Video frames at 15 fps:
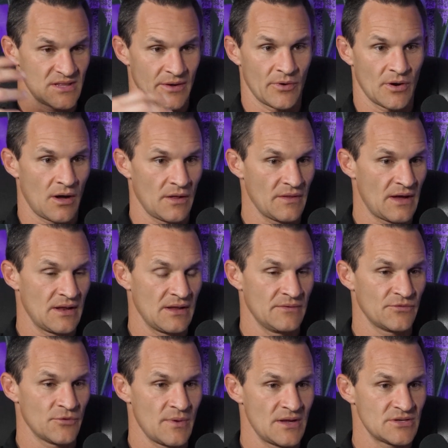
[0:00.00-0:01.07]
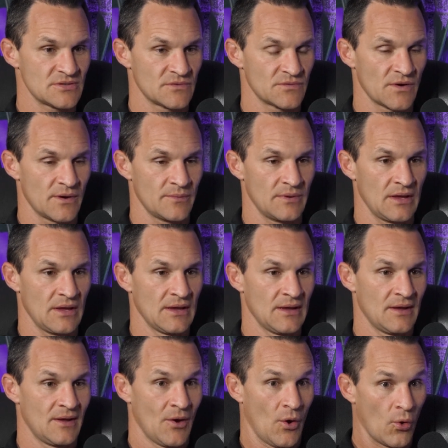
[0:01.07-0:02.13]
They want all that information from me,
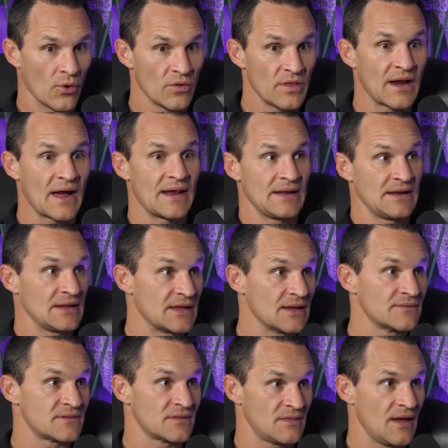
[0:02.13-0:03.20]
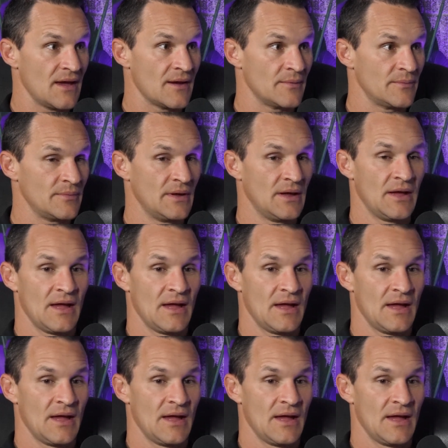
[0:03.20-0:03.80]
or that I need to give to them.